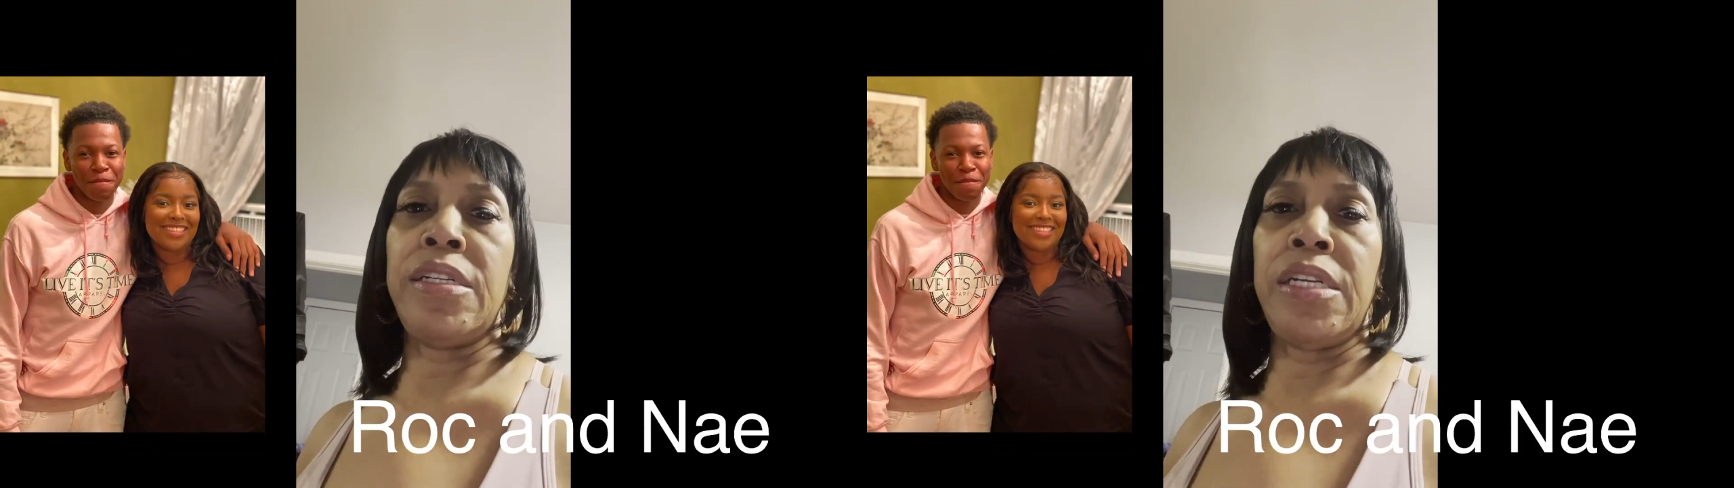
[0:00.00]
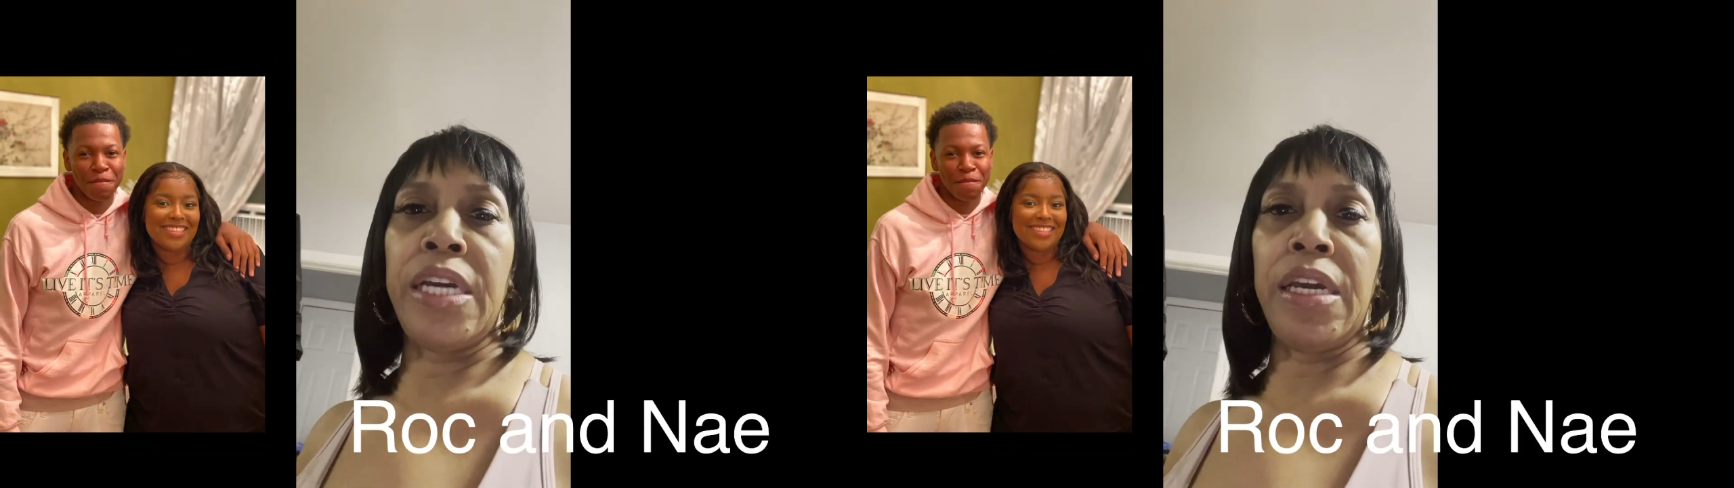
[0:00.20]

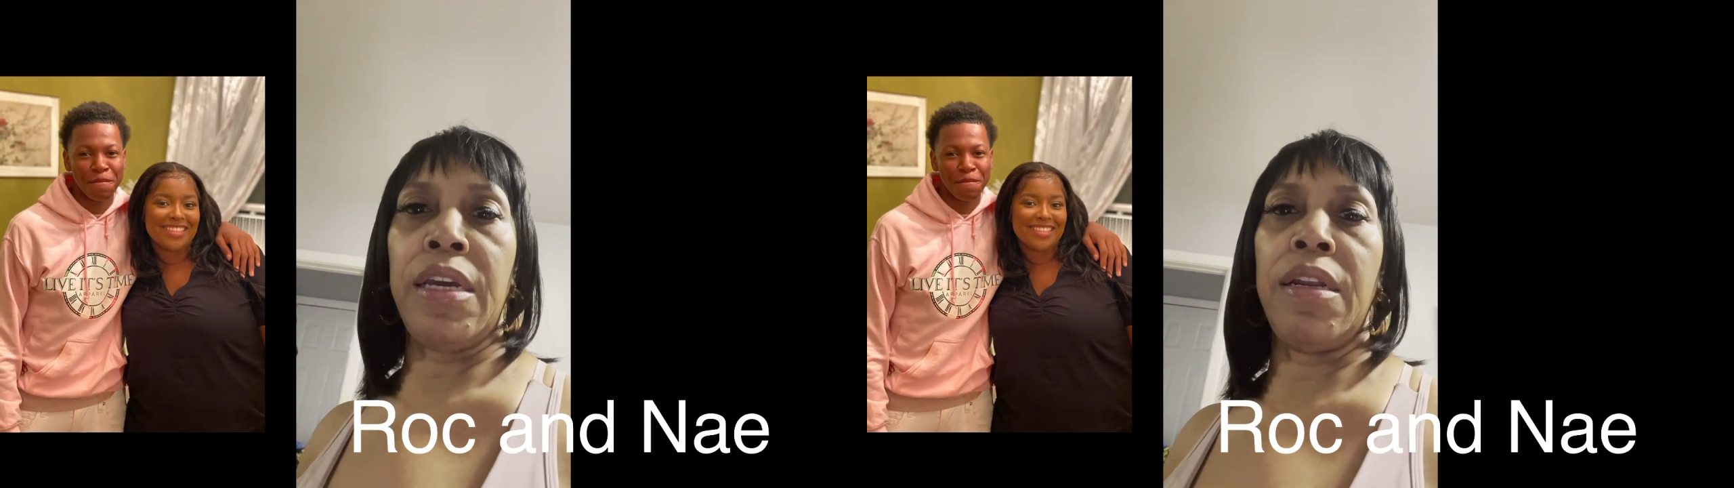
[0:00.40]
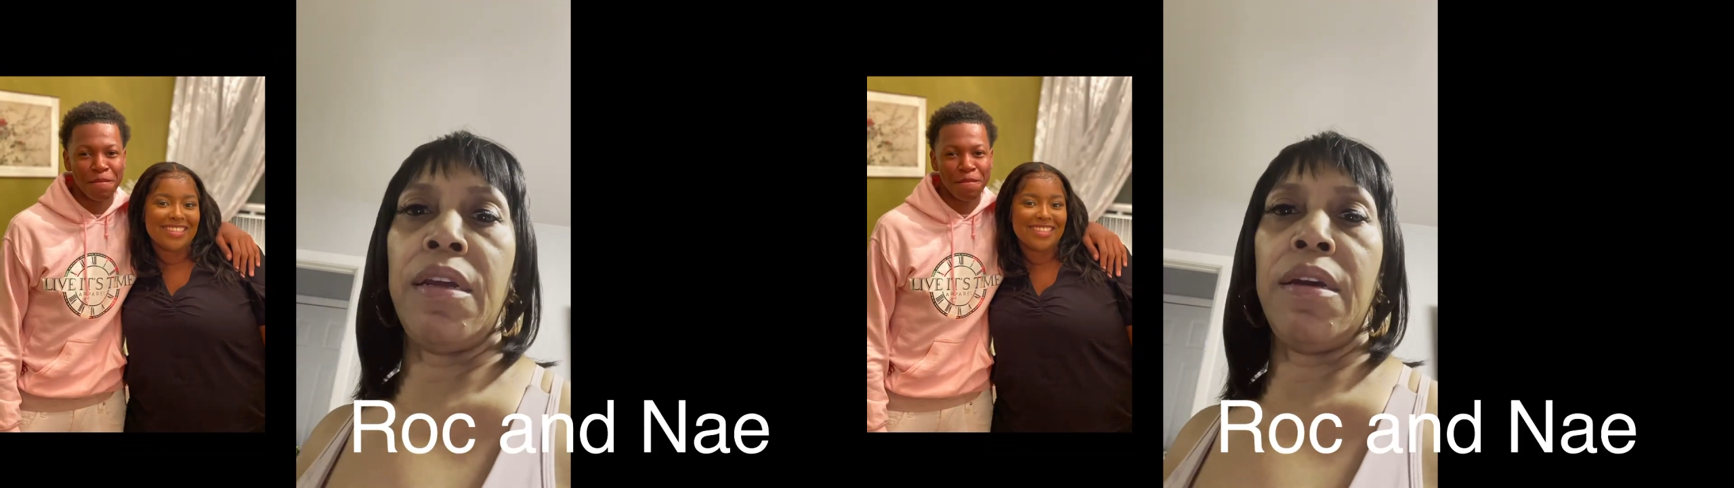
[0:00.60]

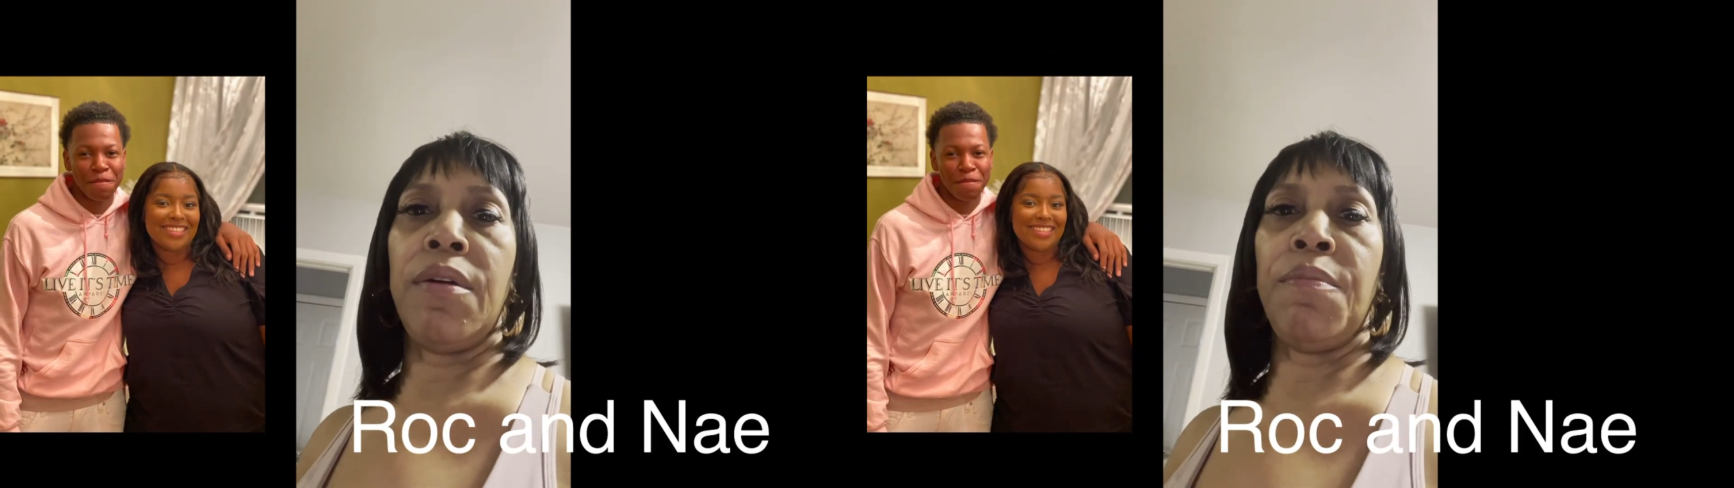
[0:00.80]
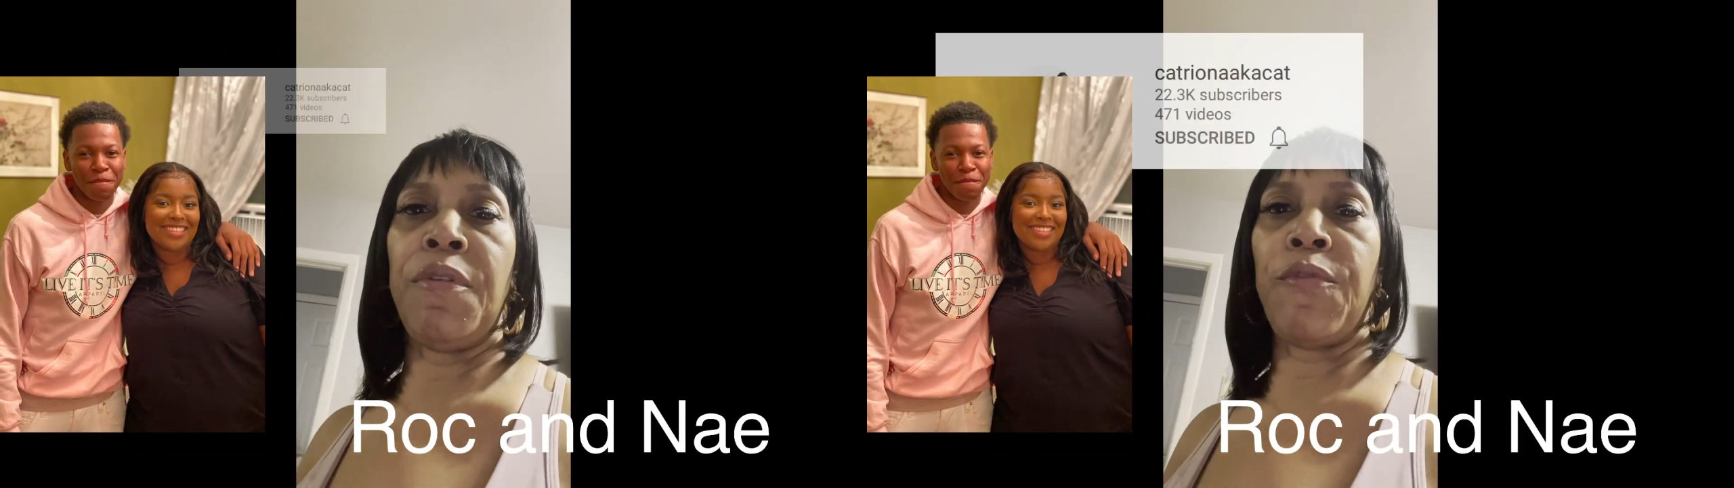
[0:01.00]
did
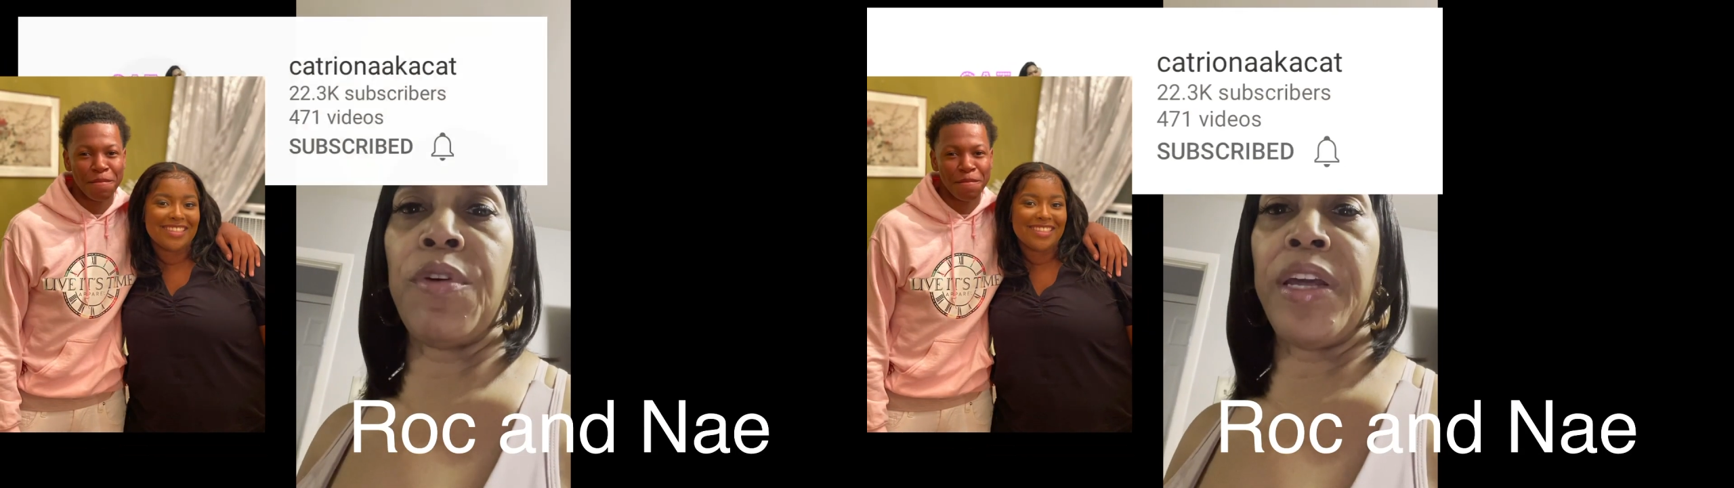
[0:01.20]
before they